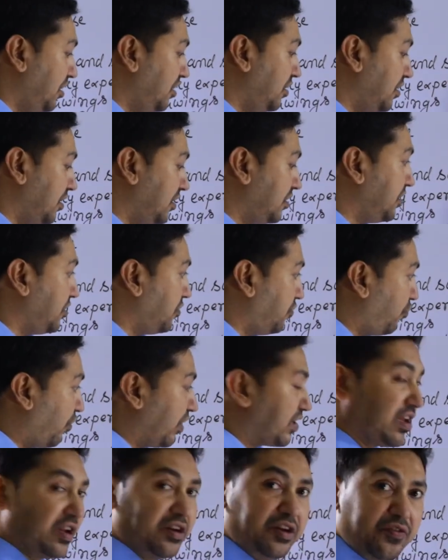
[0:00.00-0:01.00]

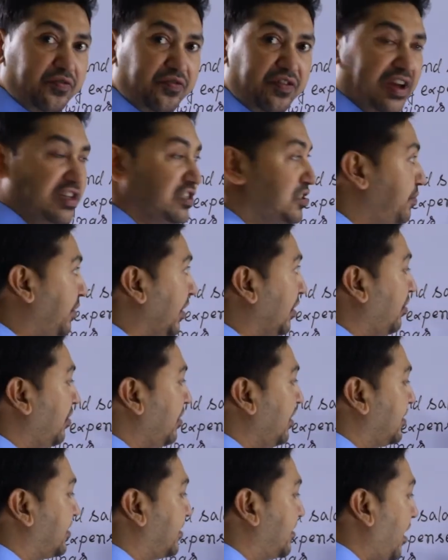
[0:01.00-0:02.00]
What is the difference between
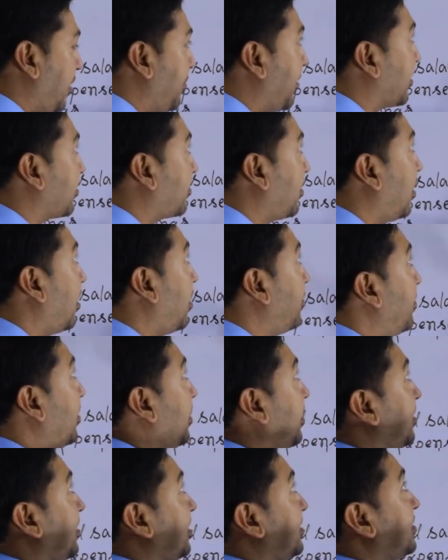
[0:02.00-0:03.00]
this debit
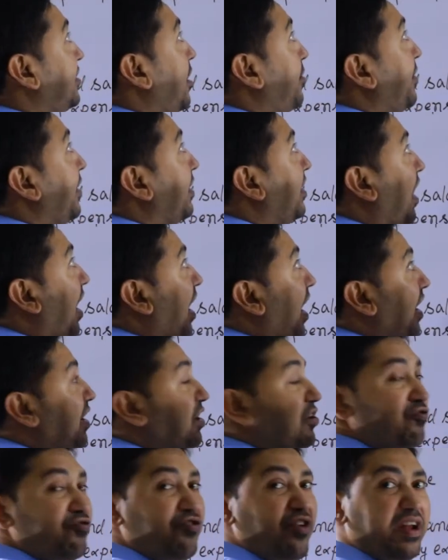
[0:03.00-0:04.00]
column, this debit
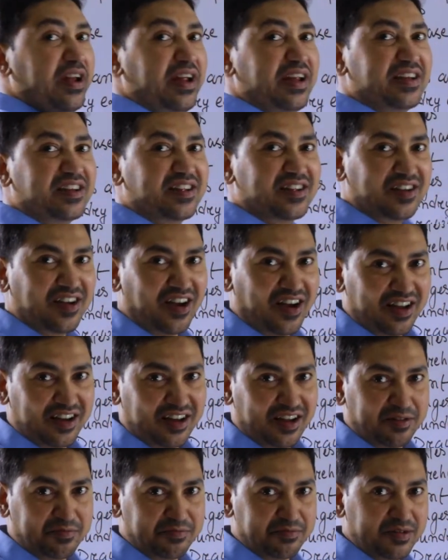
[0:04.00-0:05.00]
and credit
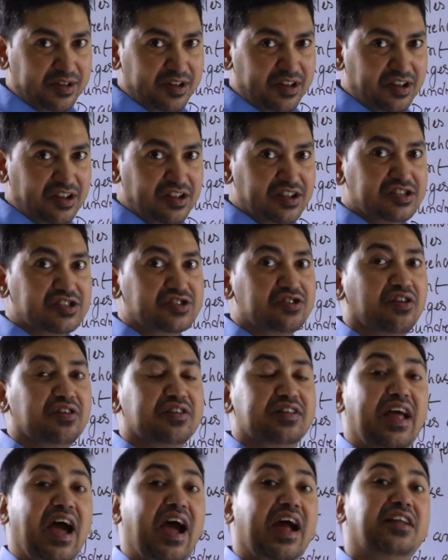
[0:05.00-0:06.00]
column? So
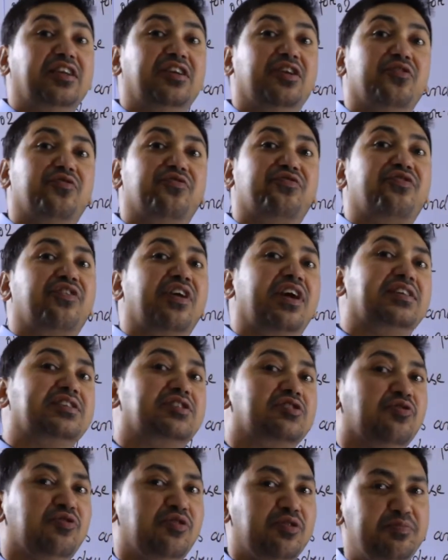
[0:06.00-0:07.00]
that
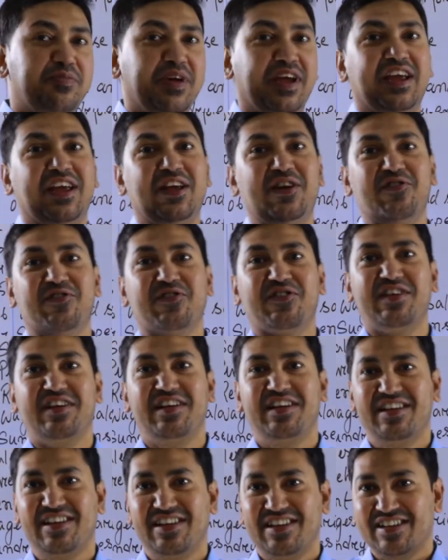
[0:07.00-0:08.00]
difference will be your
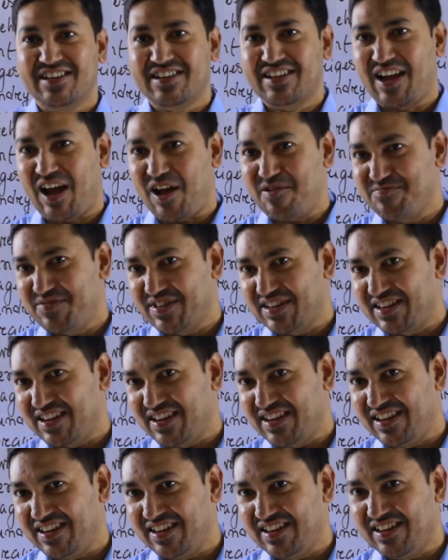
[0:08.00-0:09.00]

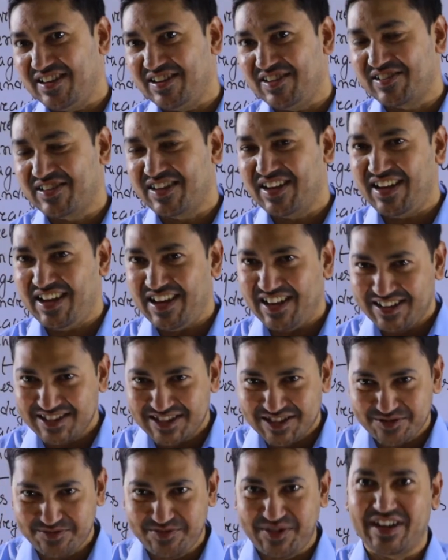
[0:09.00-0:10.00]
capital. Okay,
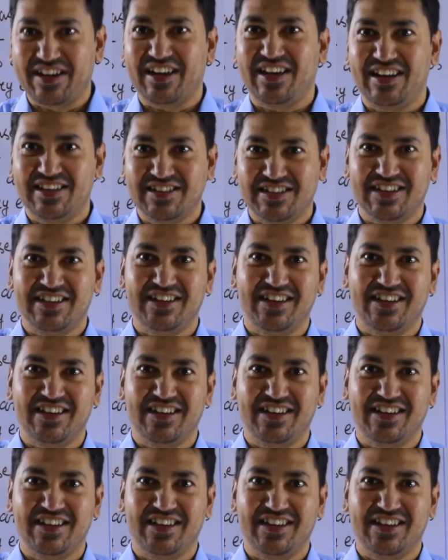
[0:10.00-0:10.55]
it's very easy.